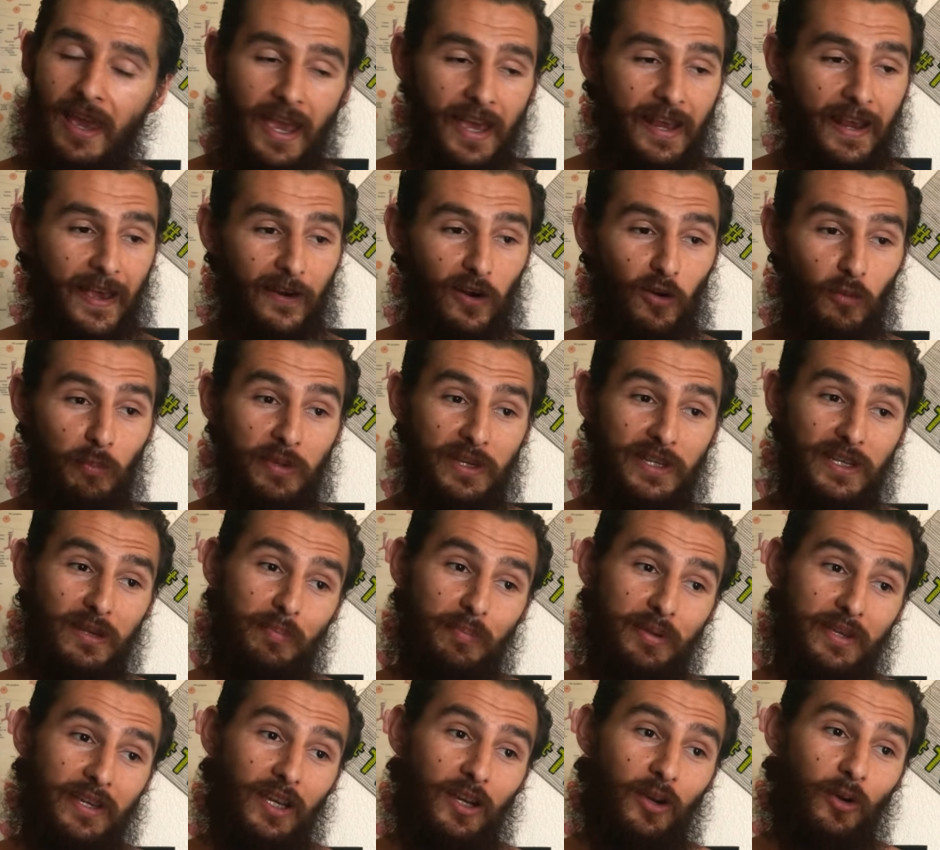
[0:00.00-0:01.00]
And I don't mean to
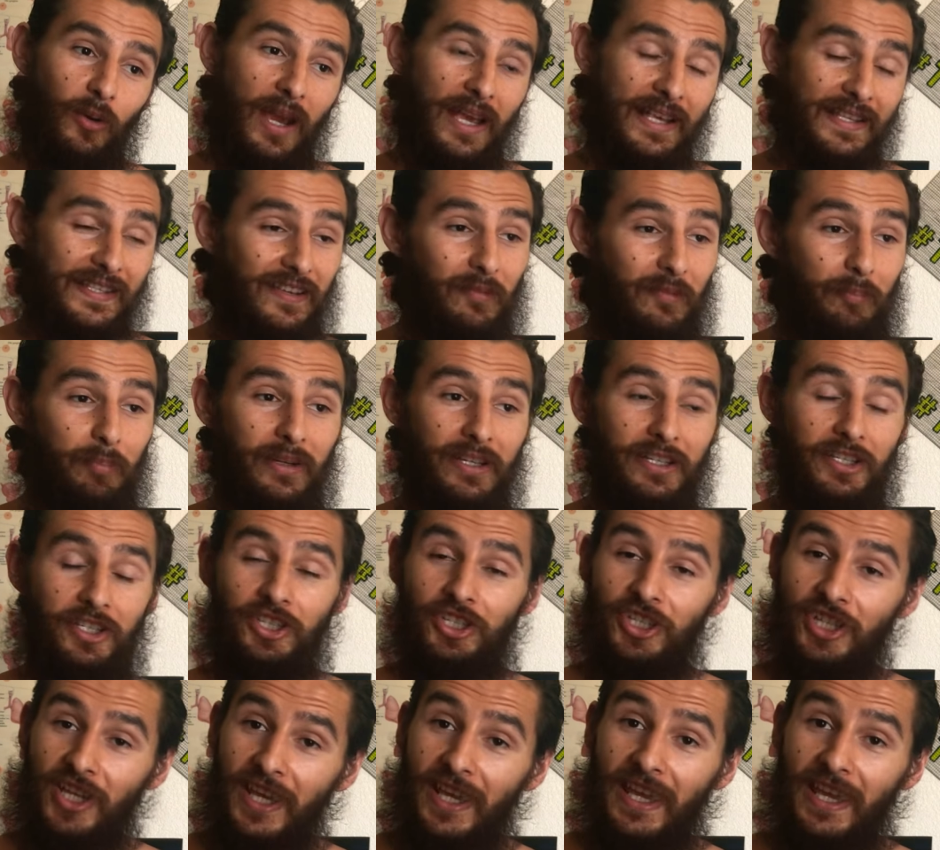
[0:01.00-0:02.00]
be aggressive, but
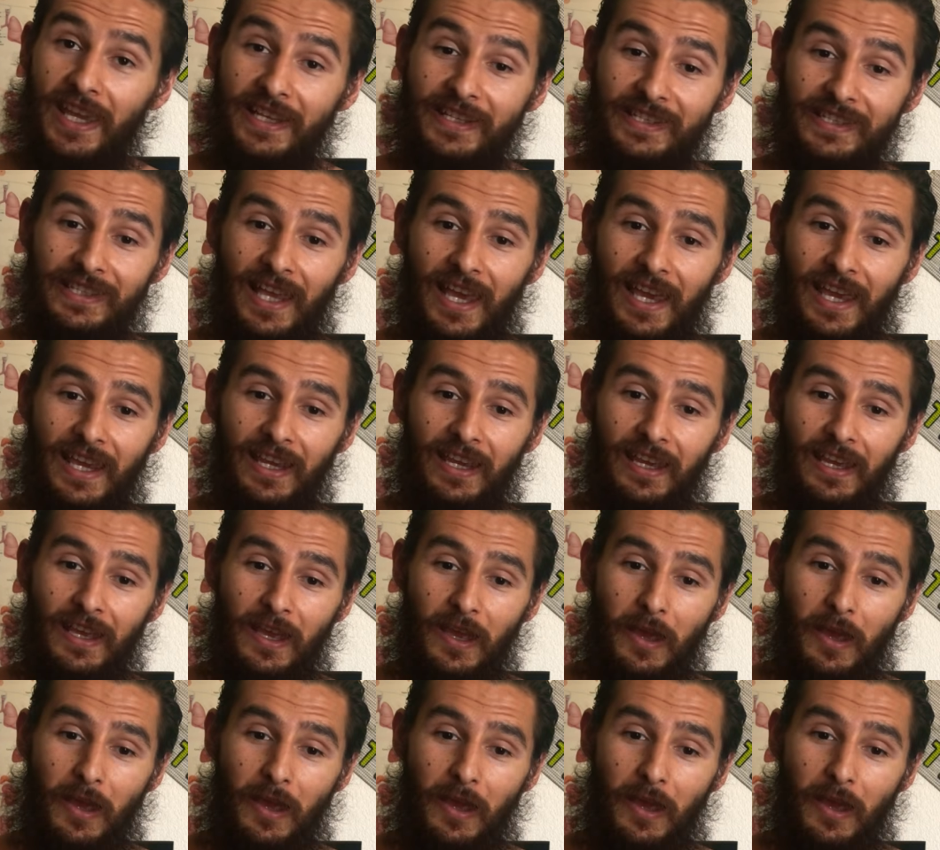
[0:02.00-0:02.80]
shit, it's like,